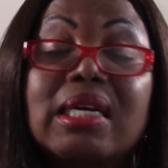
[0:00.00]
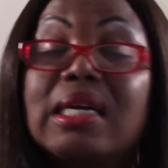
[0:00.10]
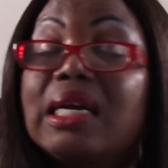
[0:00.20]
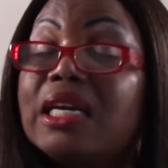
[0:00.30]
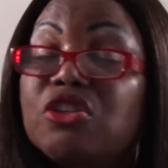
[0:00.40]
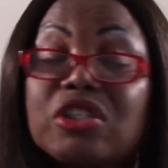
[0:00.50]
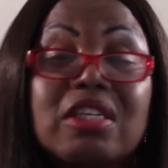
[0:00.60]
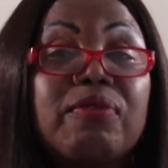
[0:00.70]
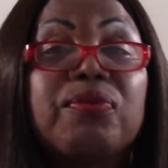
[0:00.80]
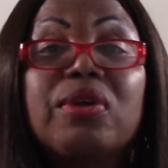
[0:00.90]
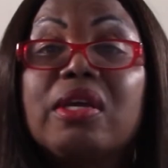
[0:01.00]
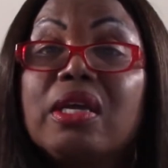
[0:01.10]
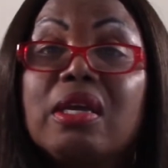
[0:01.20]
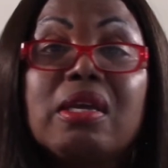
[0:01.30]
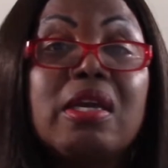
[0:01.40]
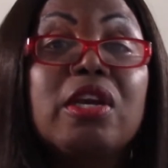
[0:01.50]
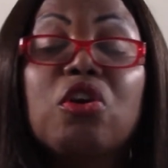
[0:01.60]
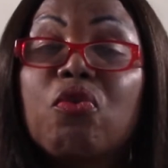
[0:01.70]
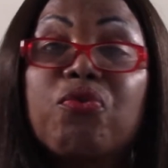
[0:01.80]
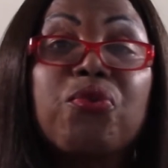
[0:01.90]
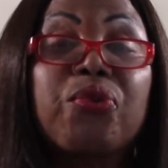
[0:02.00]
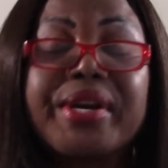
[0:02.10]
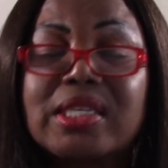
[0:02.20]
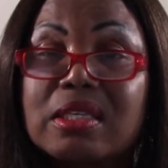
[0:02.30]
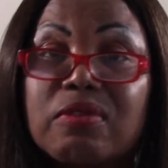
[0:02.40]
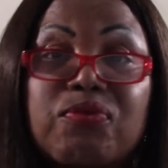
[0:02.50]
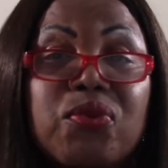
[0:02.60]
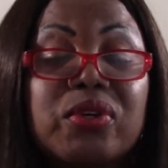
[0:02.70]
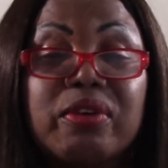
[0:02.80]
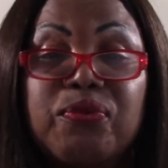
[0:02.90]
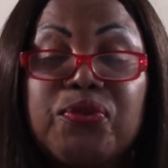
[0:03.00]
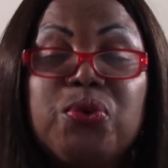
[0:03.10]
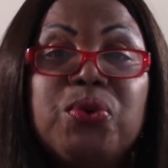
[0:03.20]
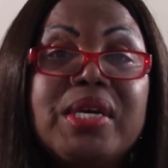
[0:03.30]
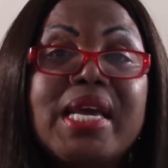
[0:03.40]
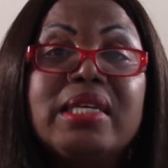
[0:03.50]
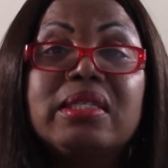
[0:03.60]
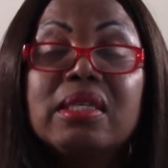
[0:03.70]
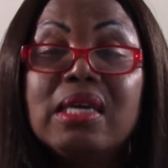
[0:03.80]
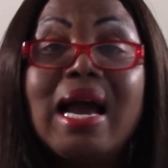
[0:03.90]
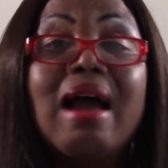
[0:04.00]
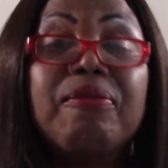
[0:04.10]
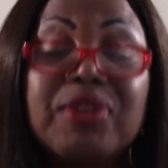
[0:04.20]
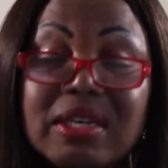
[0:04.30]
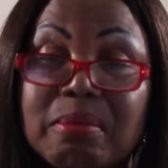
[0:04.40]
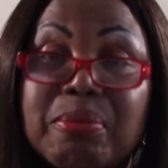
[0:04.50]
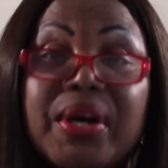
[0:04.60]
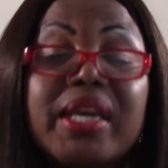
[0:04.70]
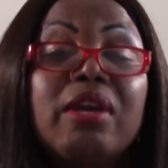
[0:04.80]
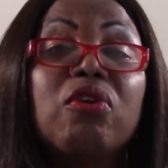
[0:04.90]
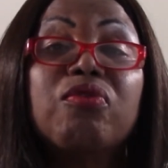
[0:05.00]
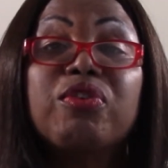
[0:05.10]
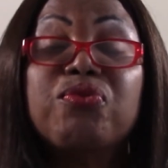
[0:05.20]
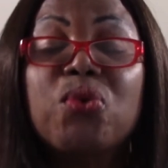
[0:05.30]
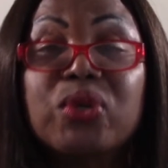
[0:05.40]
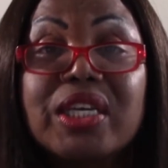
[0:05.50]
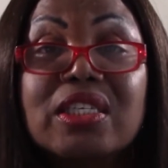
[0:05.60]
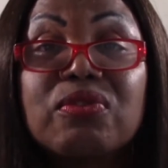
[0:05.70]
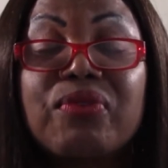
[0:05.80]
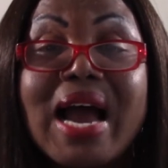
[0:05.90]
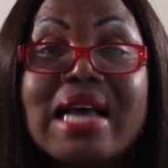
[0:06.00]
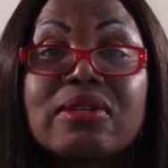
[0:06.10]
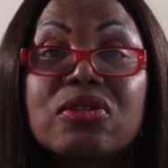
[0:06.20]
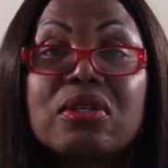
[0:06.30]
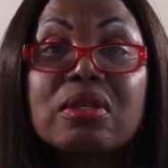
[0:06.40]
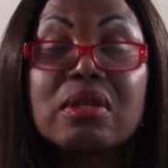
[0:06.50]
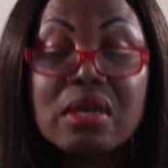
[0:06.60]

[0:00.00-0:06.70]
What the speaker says: Get yourself enough rest for the few days after the breaking of the 4 days fast.